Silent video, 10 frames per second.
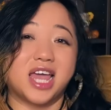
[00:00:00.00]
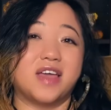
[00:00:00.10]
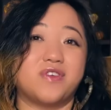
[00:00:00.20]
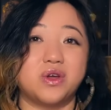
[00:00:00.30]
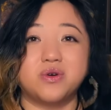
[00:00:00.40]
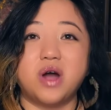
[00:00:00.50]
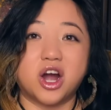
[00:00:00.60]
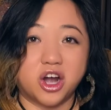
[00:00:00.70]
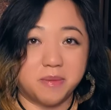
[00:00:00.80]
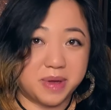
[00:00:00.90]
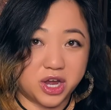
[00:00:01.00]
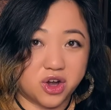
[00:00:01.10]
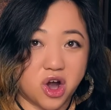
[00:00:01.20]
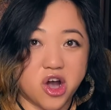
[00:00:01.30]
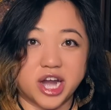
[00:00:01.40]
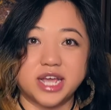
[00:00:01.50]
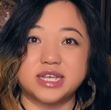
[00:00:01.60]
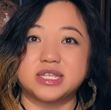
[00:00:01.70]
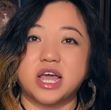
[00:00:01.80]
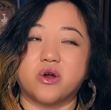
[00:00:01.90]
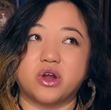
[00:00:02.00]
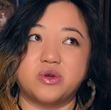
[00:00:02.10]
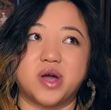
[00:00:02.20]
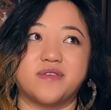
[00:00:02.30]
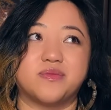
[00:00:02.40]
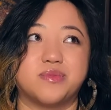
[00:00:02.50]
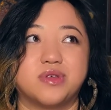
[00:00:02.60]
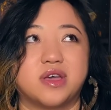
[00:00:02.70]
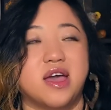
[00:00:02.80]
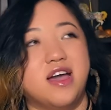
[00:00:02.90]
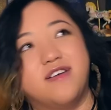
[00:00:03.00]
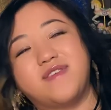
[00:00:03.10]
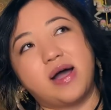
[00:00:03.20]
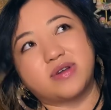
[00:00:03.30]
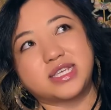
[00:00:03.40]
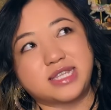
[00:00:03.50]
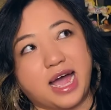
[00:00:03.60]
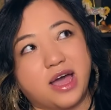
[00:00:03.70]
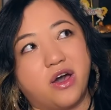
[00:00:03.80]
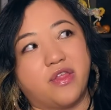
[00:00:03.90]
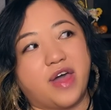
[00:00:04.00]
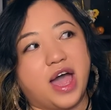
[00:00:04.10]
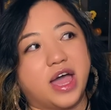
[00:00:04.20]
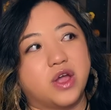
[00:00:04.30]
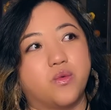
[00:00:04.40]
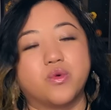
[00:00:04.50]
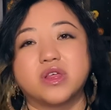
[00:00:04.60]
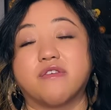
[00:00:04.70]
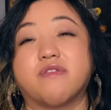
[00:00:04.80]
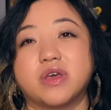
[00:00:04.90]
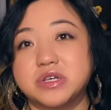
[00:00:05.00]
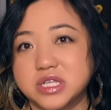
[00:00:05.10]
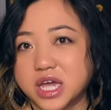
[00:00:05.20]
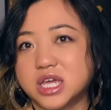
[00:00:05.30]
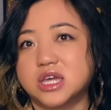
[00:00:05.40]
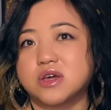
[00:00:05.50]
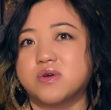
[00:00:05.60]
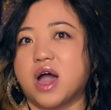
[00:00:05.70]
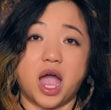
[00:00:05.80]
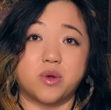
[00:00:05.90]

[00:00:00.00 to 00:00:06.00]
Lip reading: If you are a beginner artist or you haven't really found a style that really feels like you,